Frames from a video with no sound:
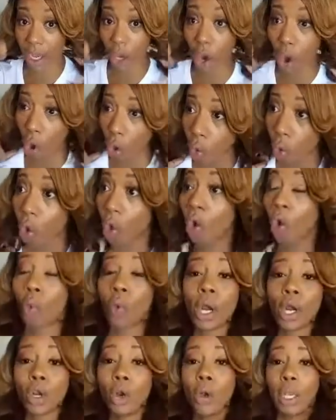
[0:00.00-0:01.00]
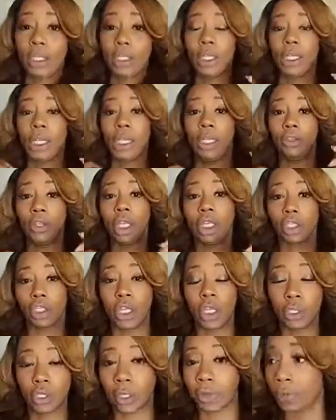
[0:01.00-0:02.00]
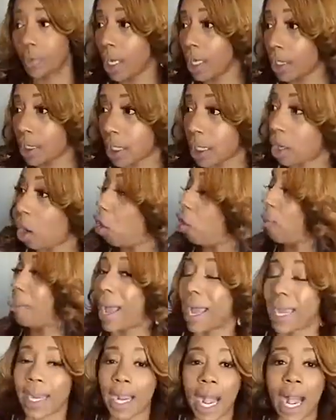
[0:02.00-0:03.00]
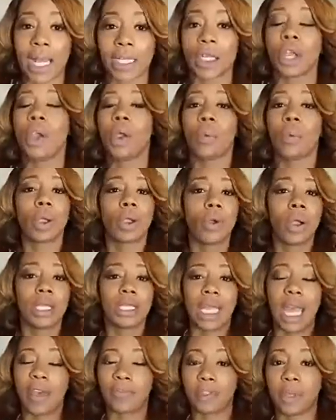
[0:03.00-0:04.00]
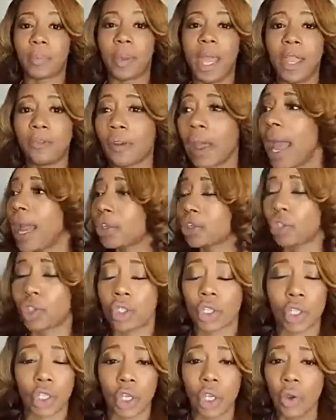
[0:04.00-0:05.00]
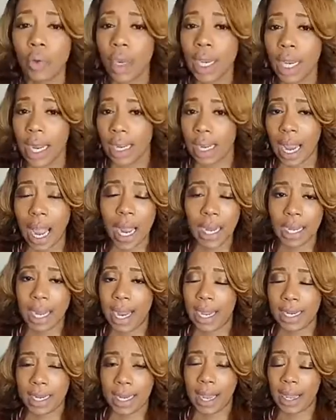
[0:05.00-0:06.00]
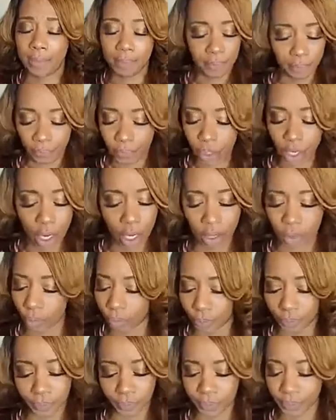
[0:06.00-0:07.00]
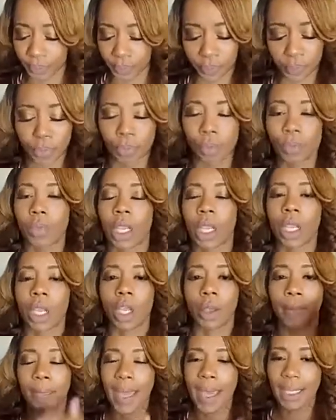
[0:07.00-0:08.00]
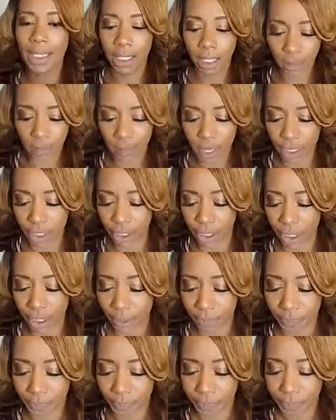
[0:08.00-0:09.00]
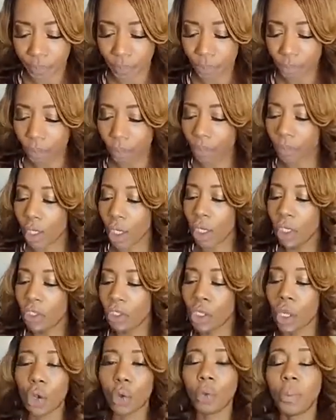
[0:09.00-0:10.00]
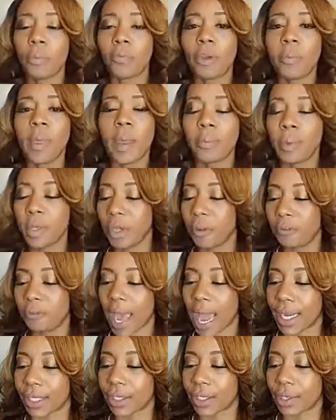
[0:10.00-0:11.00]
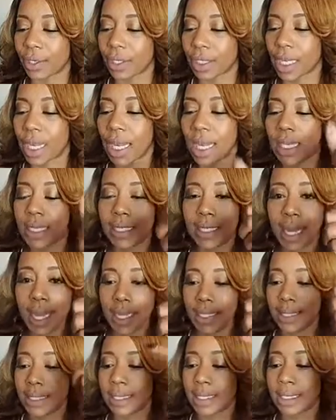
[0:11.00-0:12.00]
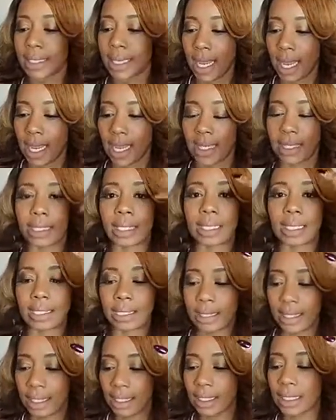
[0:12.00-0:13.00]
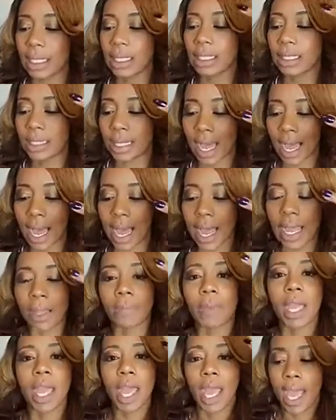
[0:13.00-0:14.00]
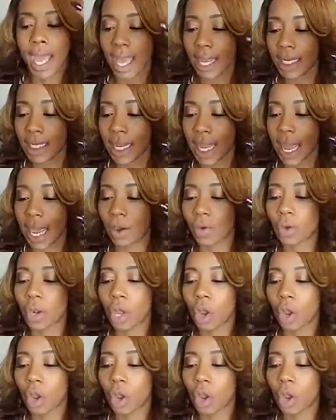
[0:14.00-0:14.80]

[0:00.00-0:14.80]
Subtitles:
oh, we're going to need this, this, and this. And oh my gosh, we're going to have to pay for extra security and yada, yada, yada. No, back to the budgeting. So remember your factors: dates, days, season, time, head count,